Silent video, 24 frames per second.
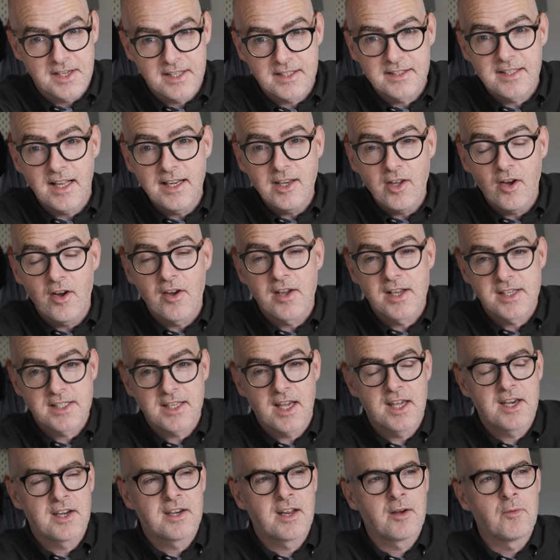I'll tell you how
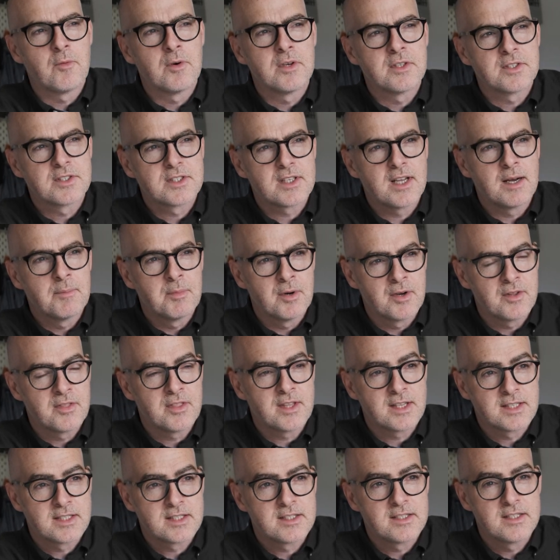excited I was about
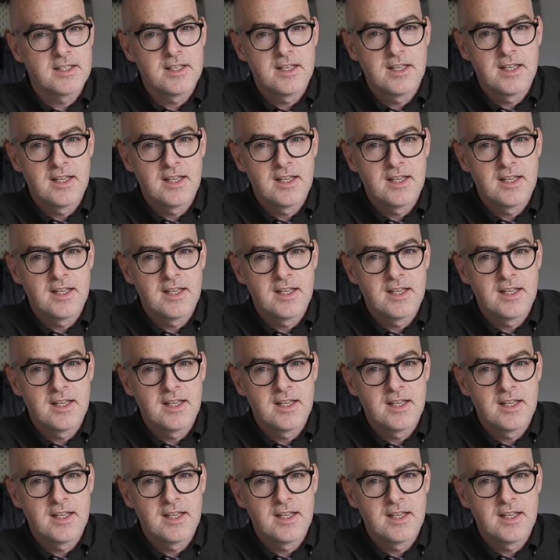this